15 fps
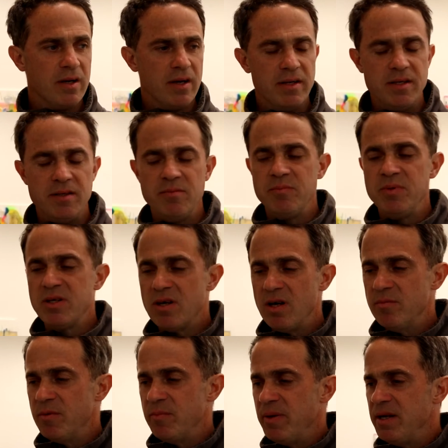I didn't
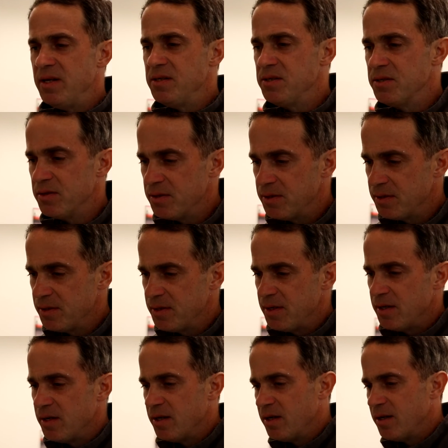become a painter
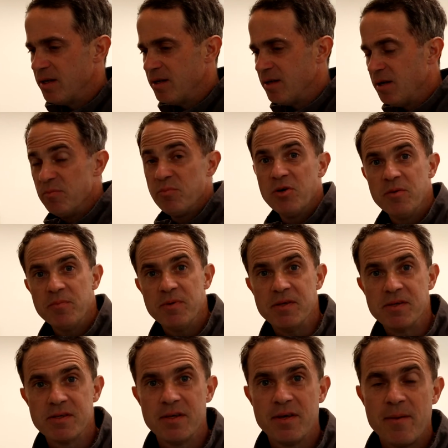on
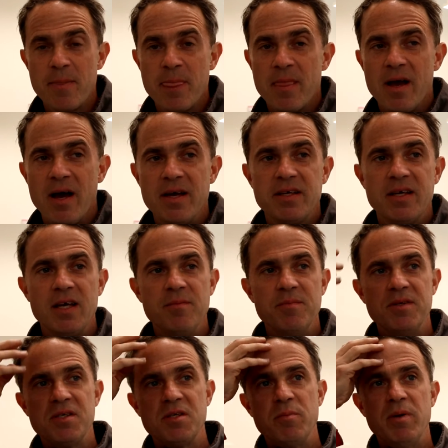purpose. I
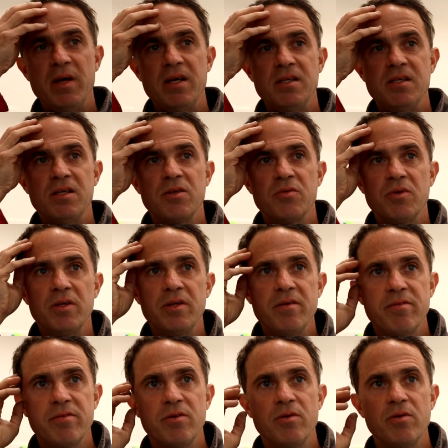came into painting really
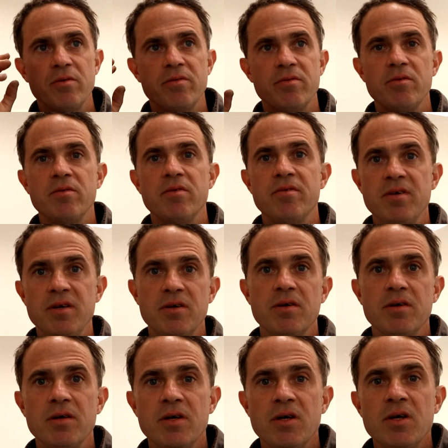through the
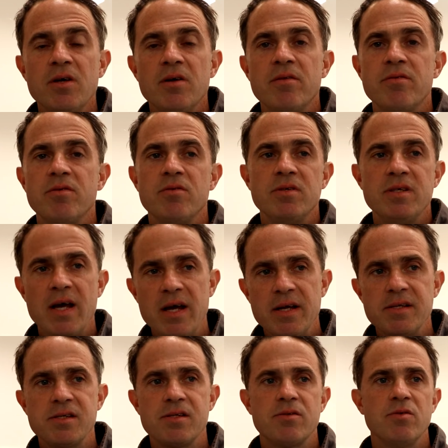theater, through
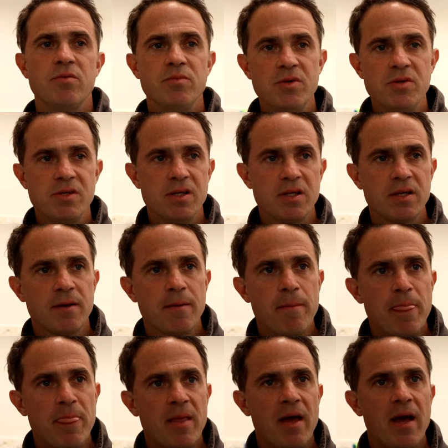dance, through music,
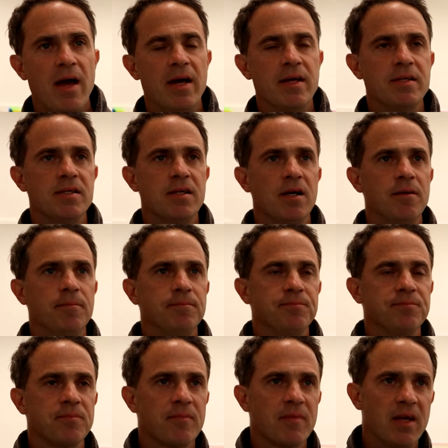and
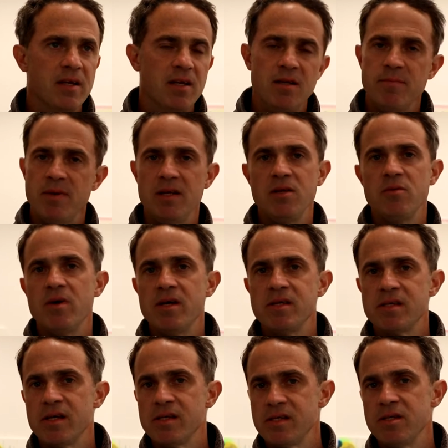in many
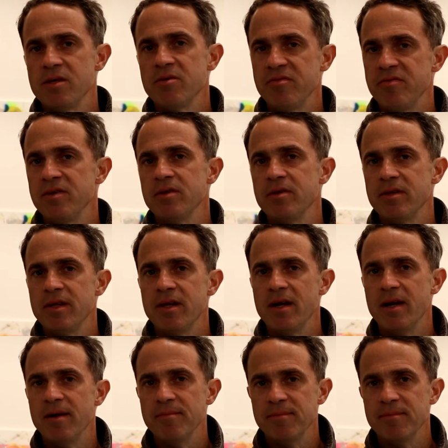ways I still feel that